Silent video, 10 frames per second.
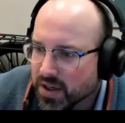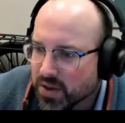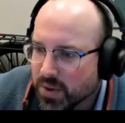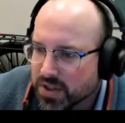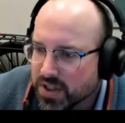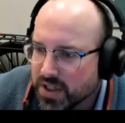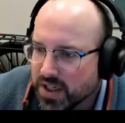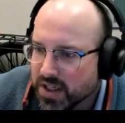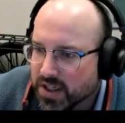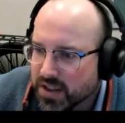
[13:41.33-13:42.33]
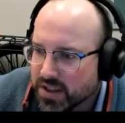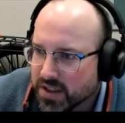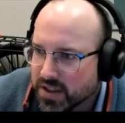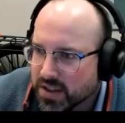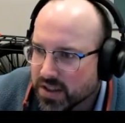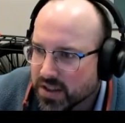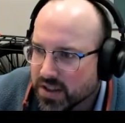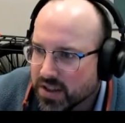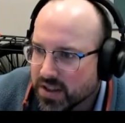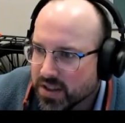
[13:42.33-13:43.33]
questionnaire,
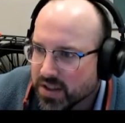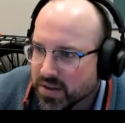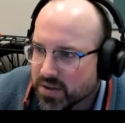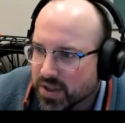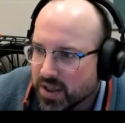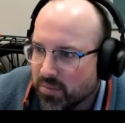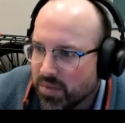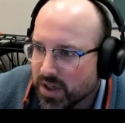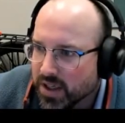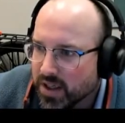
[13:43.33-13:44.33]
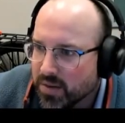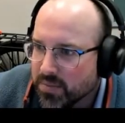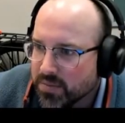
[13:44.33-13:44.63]
try to bring it up